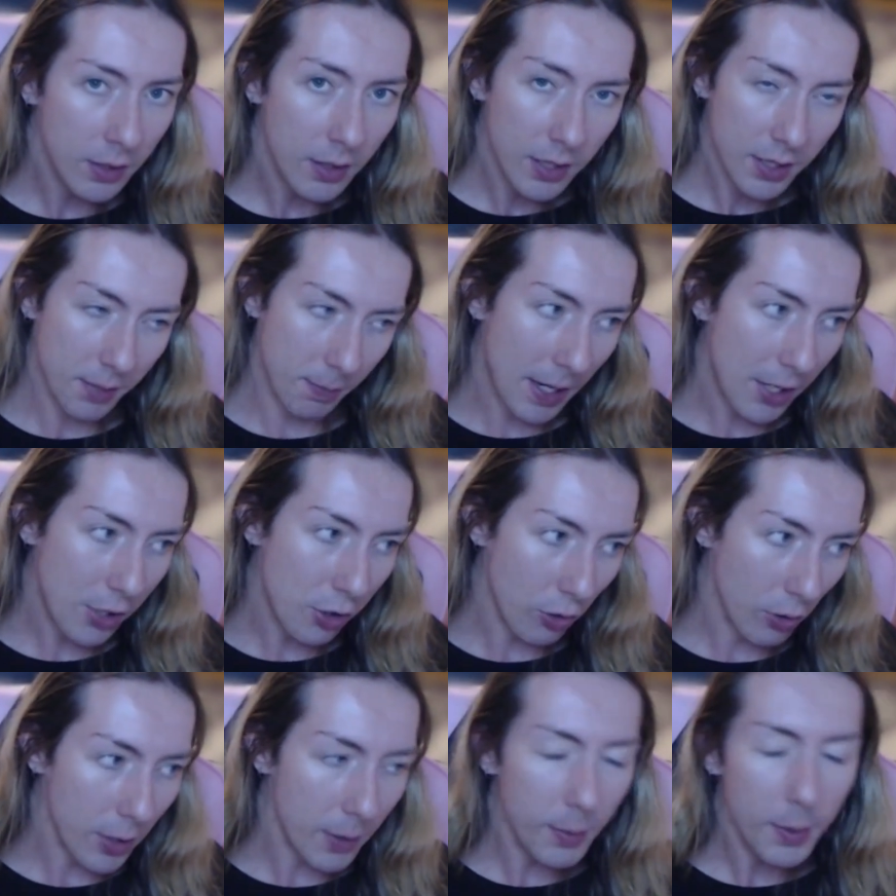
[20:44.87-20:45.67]
smash
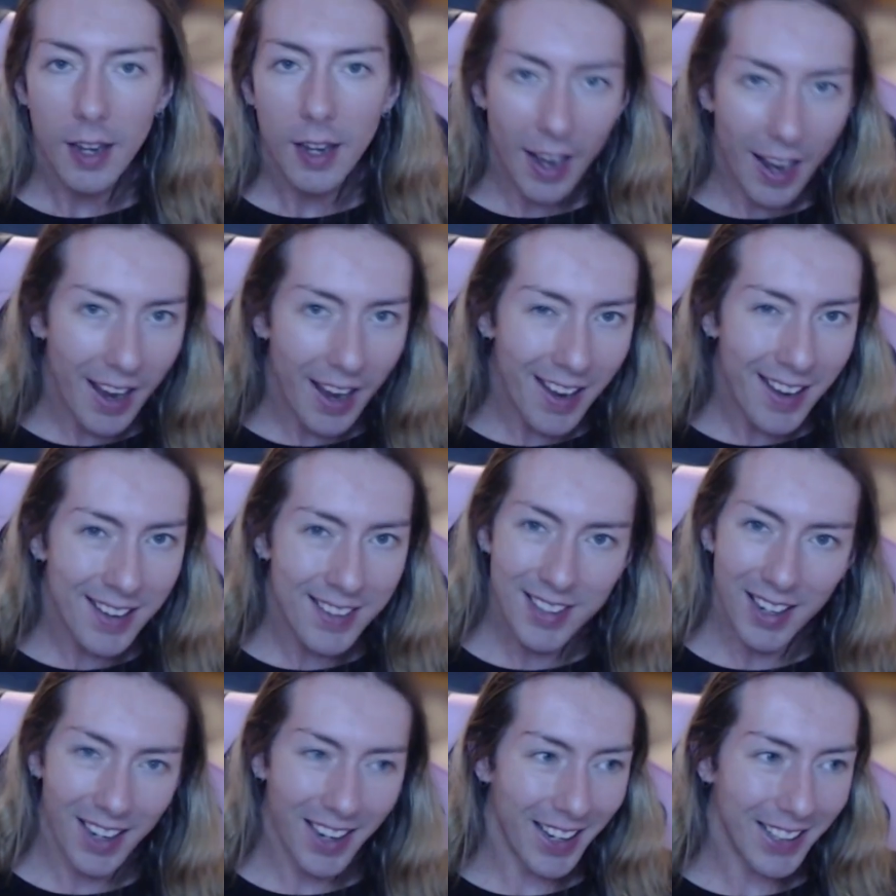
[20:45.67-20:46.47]
stream,
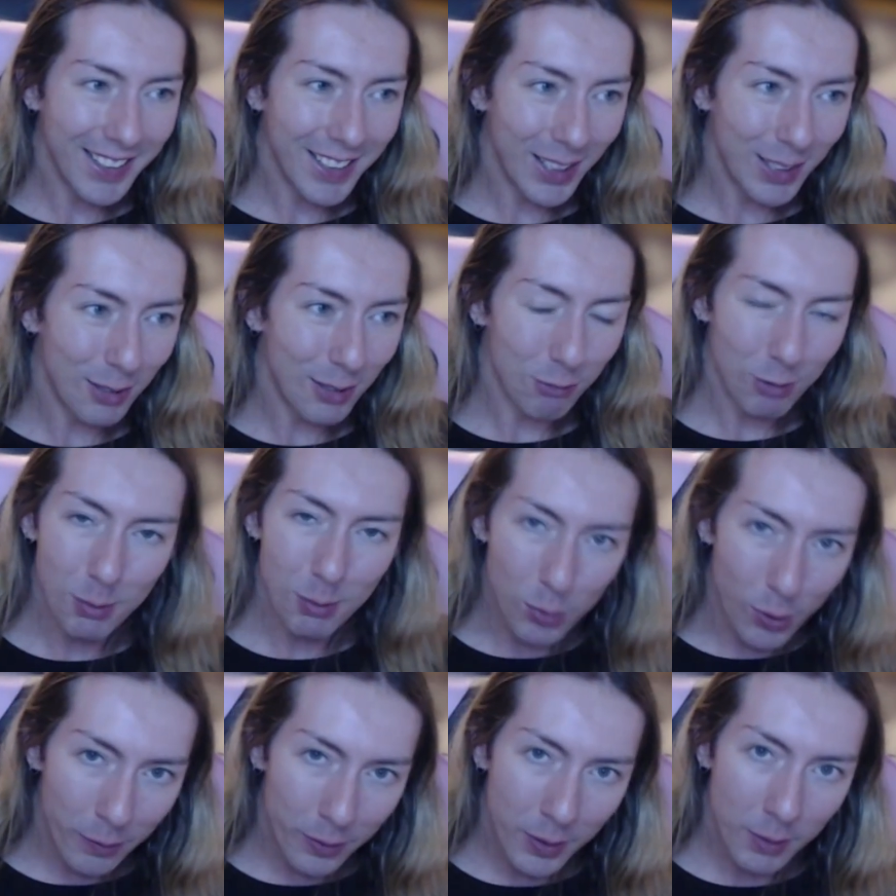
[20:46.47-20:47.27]
and I can
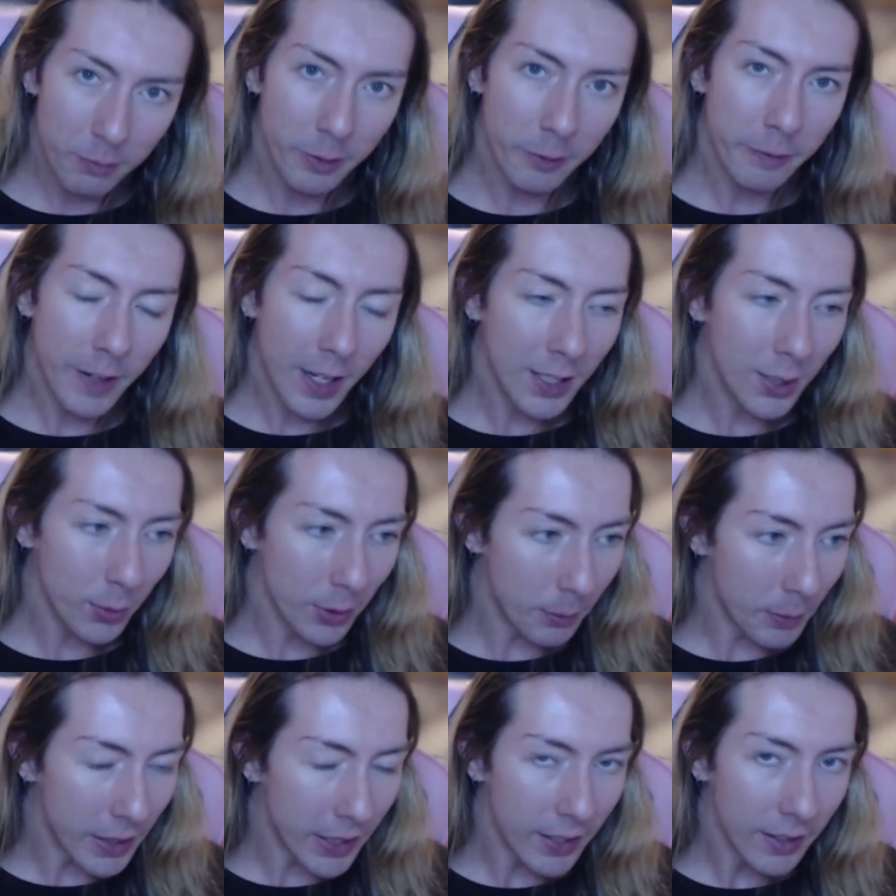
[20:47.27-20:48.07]
remove them from
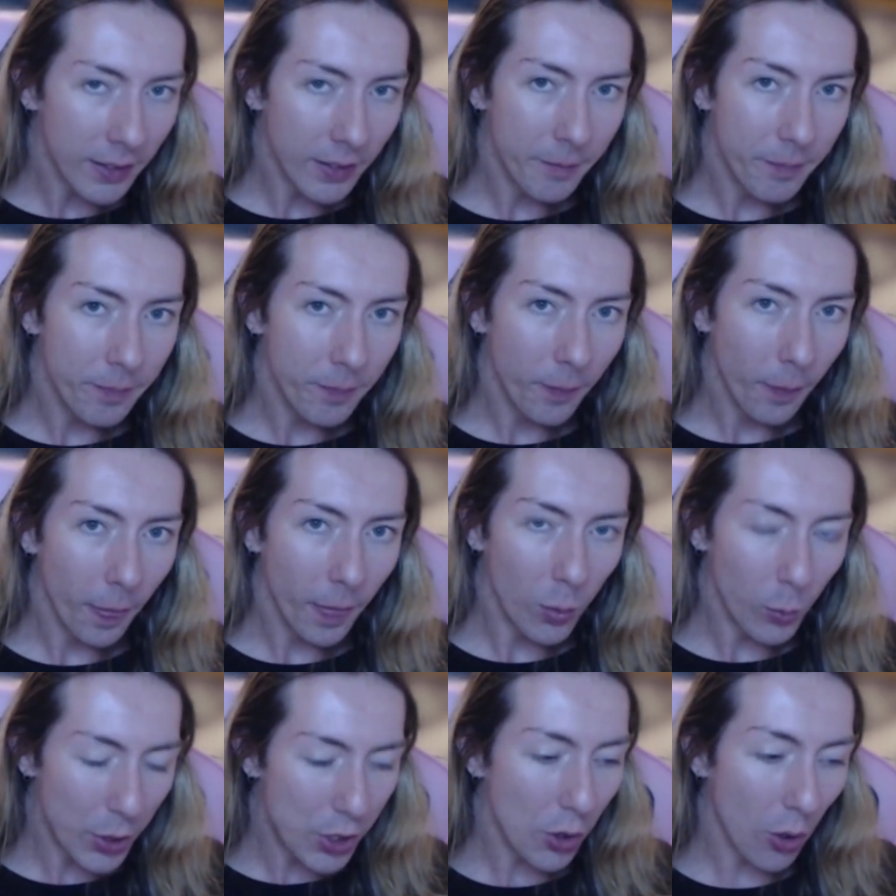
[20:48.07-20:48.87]
following me,
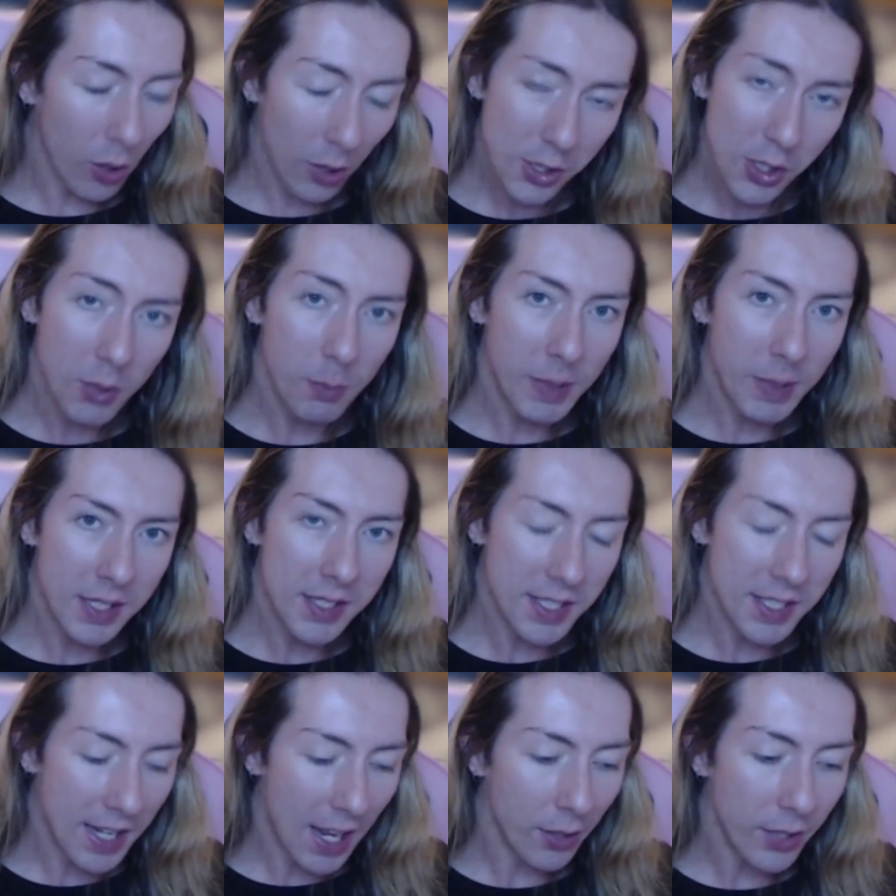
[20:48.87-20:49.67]
which also
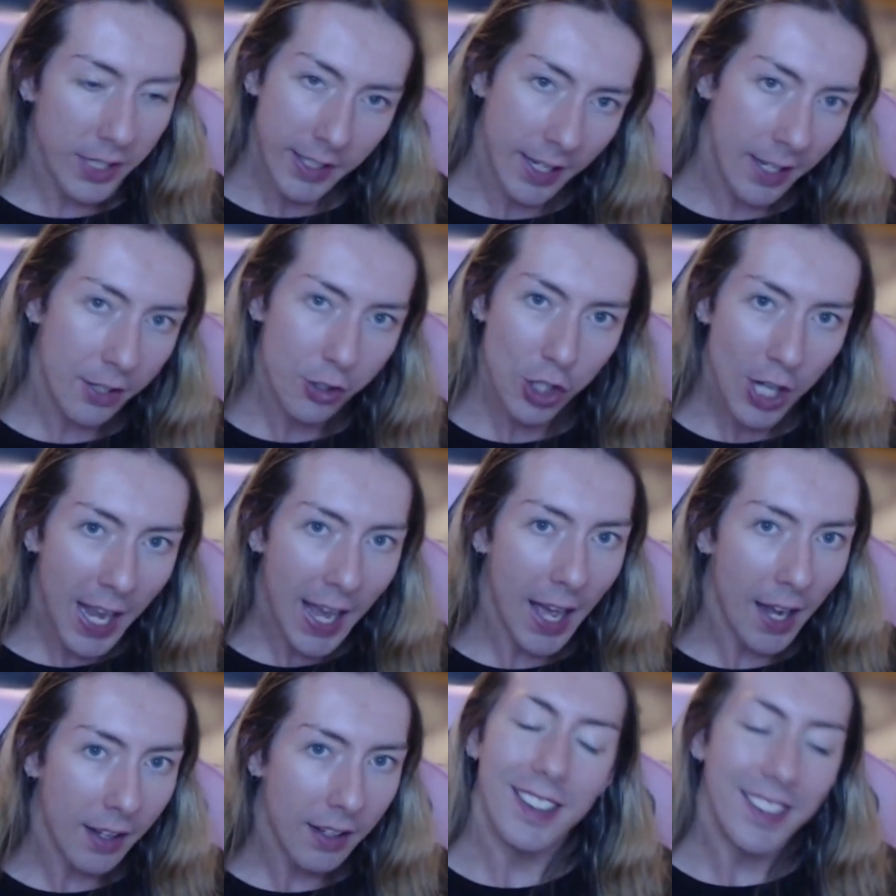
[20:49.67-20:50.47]
means now they can't
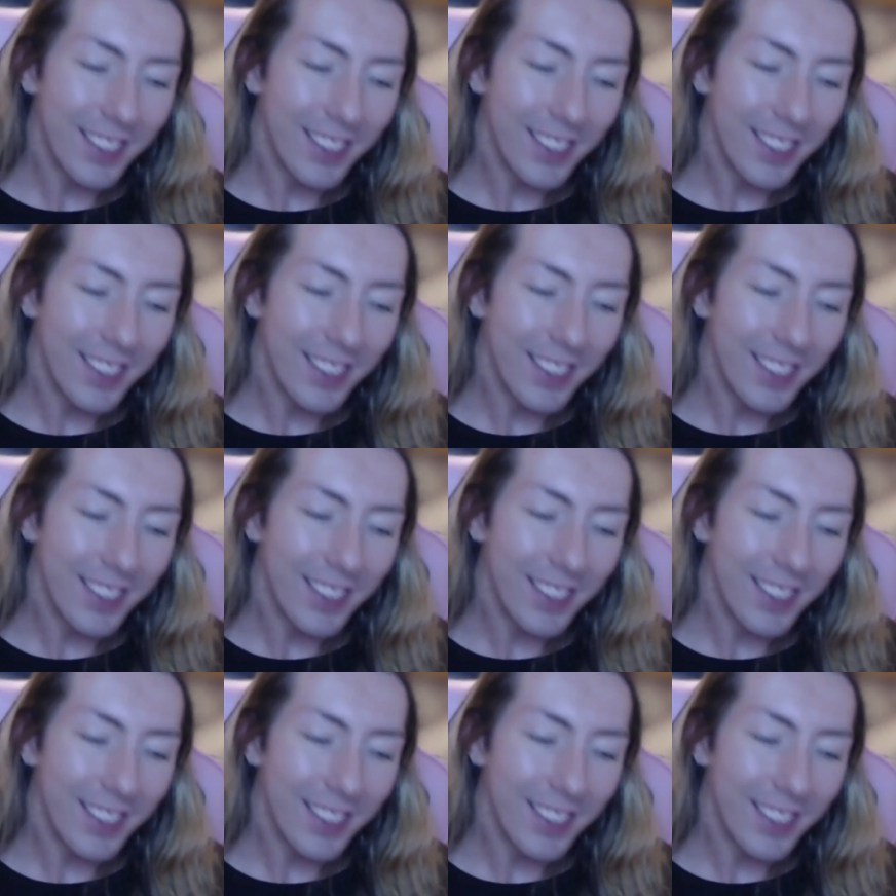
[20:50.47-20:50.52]
chat.